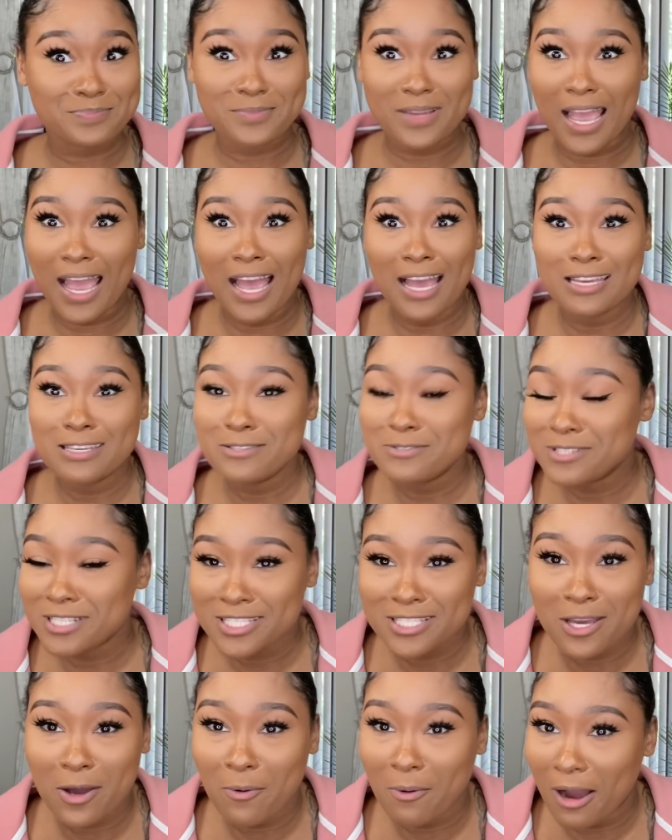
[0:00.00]
how you
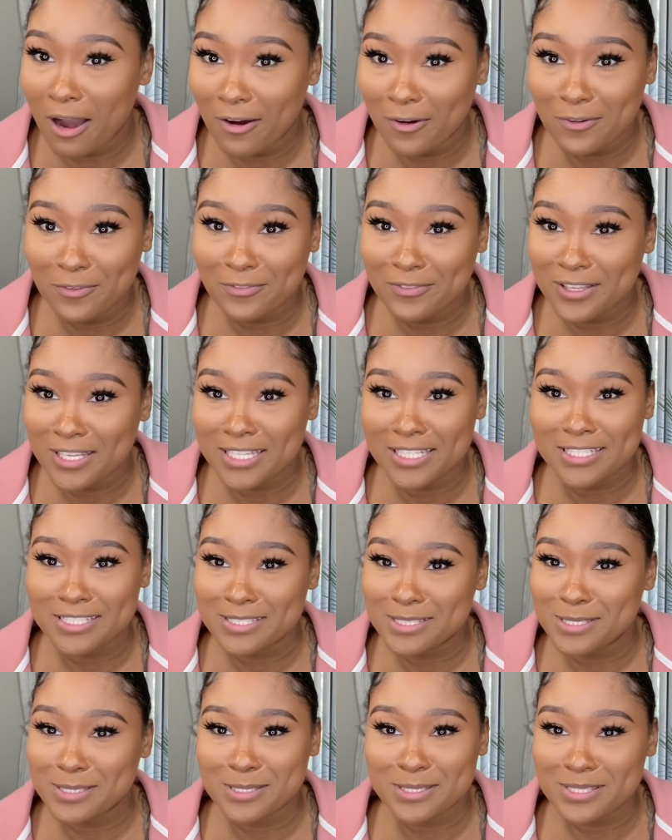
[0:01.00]
just go off
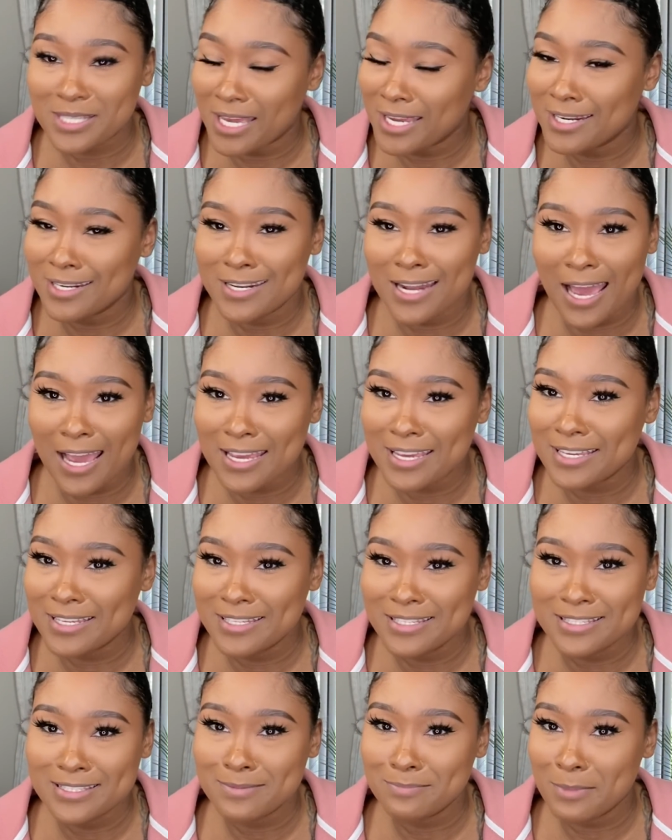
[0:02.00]
and stay the night
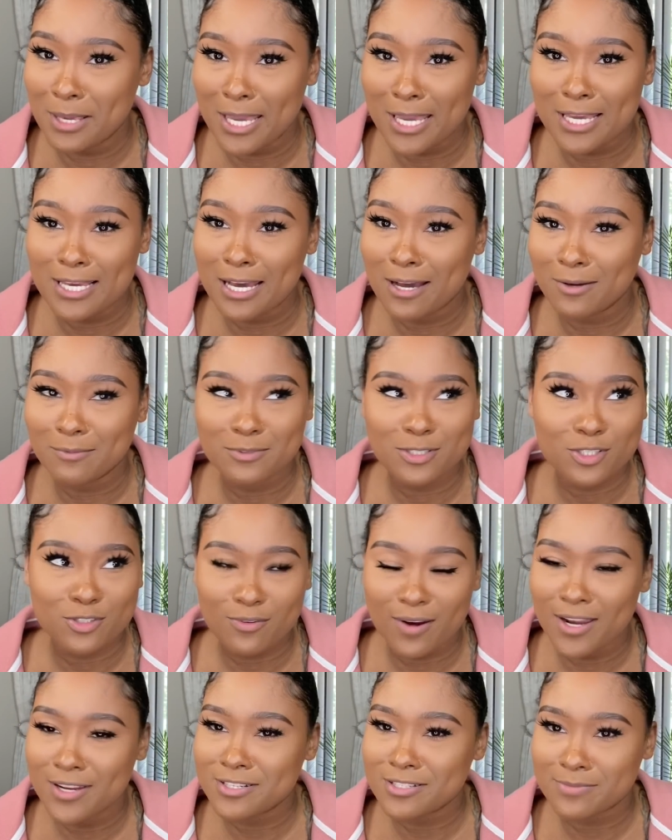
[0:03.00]
in this man, a
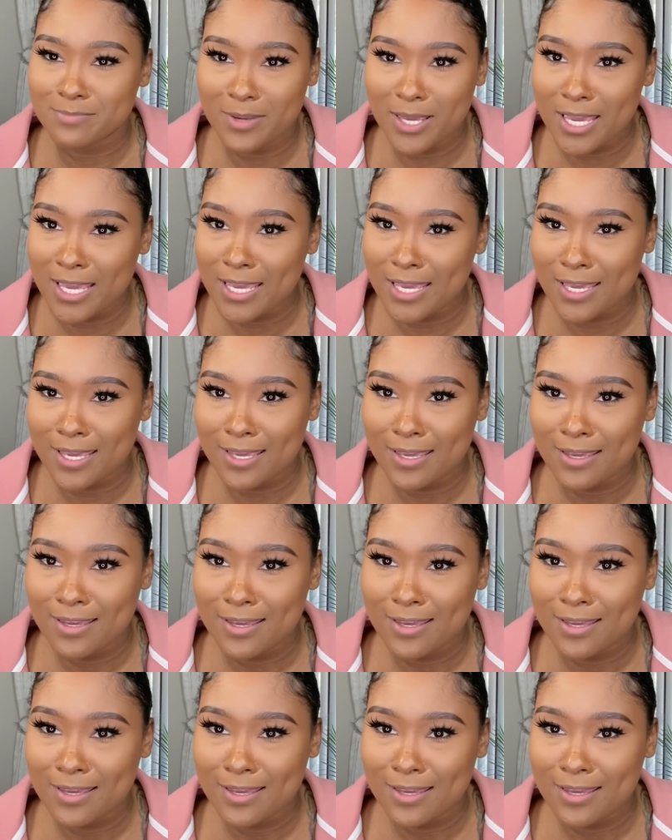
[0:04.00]
stranger's bed?